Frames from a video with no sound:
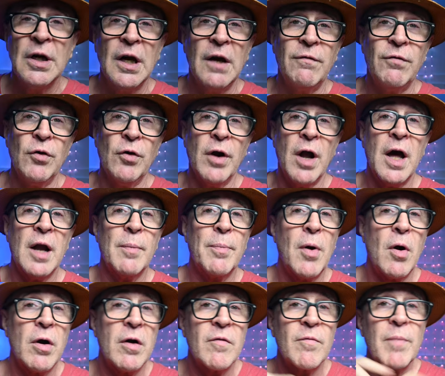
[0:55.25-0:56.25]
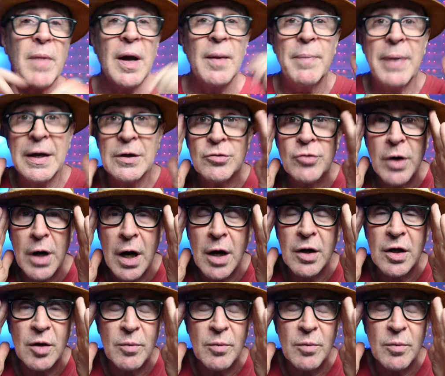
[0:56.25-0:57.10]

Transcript: If you're not a part of my Patreon